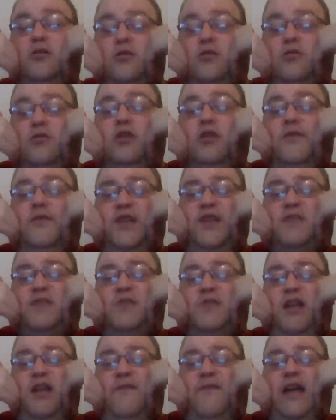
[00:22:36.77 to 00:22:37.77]
look for this
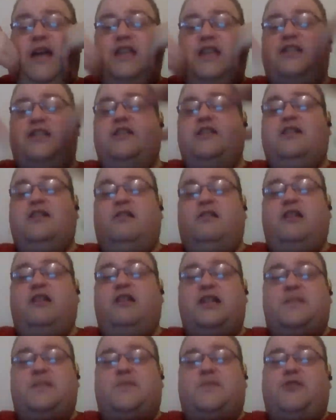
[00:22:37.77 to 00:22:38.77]
pretty face,
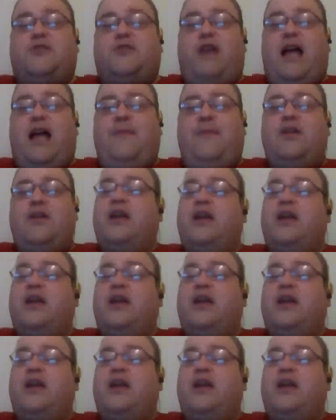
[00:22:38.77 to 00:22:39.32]
click subscribe,